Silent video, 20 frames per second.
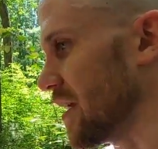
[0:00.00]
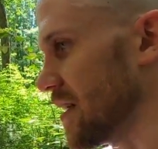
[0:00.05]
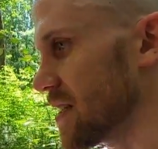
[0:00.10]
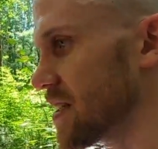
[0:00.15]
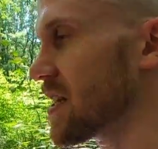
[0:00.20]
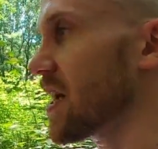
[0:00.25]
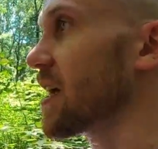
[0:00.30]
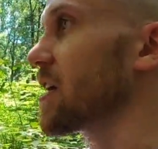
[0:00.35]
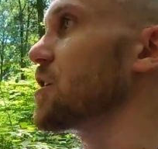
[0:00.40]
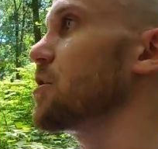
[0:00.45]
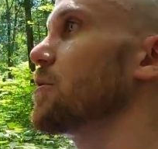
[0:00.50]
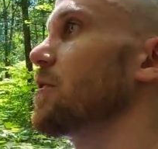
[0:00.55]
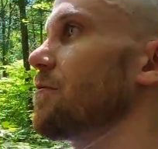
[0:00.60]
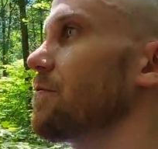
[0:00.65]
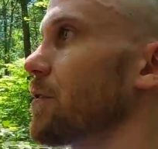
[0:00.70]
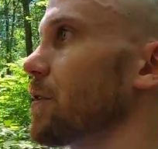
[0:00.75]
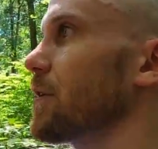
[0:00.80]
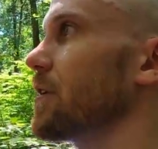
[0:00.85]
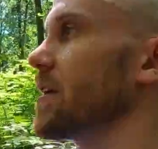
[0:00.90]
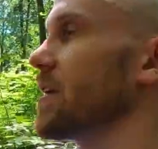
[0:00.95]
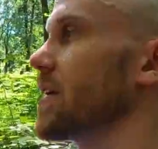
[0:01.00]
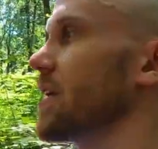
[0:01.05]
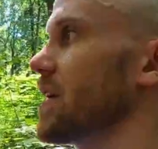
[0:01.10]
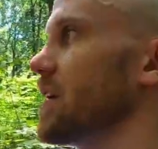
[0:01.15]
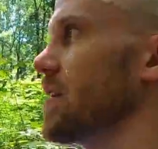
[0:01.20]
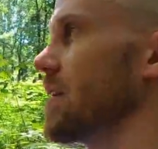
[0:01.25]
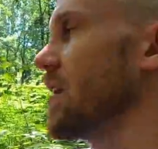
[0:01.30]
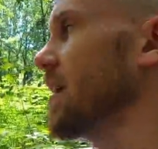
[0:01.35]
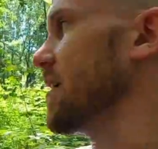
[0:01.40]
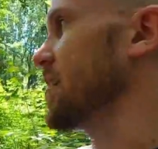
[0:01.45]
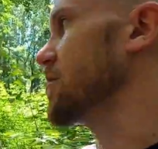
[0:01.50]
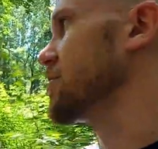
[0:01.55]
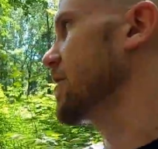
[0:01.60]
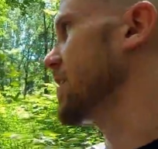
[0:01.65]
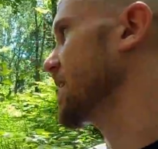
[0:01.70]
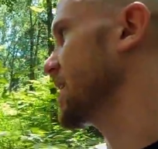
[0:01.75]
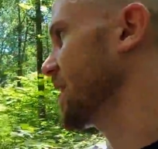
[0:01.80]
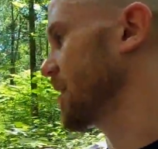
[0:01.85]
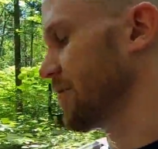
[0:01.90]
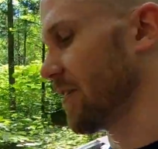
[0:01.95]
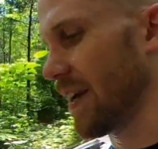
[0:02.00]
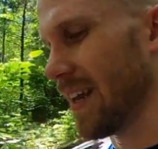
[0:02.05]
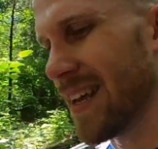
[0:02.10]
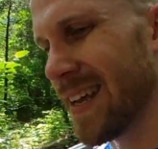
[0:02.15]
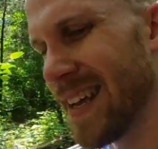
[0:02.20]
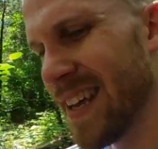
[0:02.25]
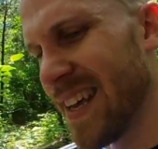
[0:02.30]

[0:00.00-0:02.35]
Instead, you invert it and drink out of it,